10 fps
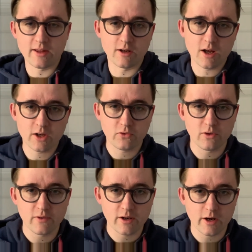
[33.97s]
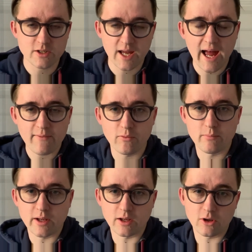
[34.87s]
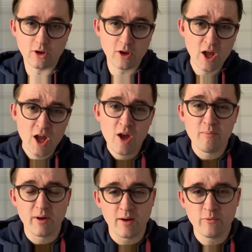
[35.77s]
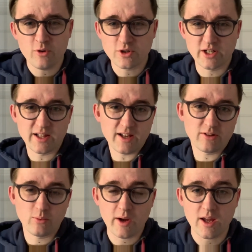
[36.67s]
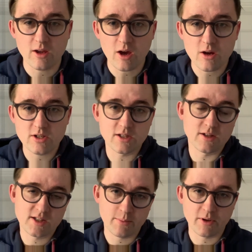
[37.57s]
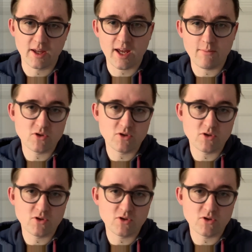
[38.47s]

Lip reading: The last few videos haven't been good, but unfortunately that's the way it goes in the tipping game.